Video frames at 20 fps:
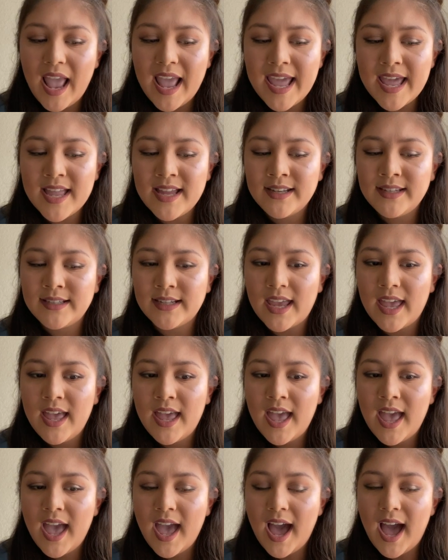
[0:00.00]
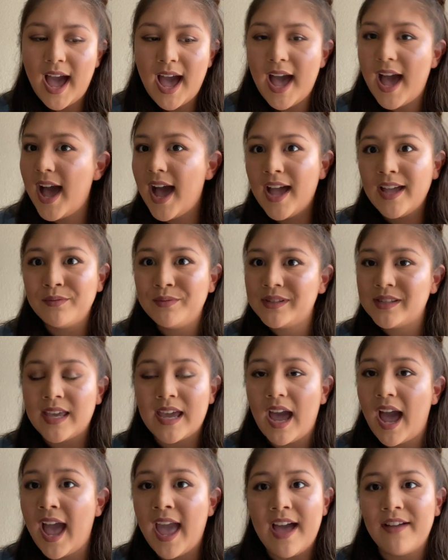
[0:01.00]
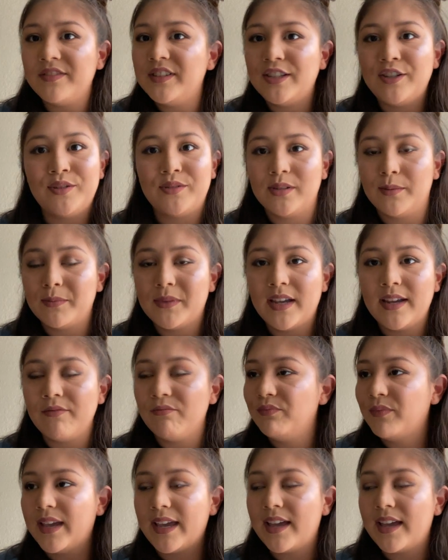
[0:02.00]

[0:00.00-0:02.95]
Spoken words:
And I was like, I have to do something.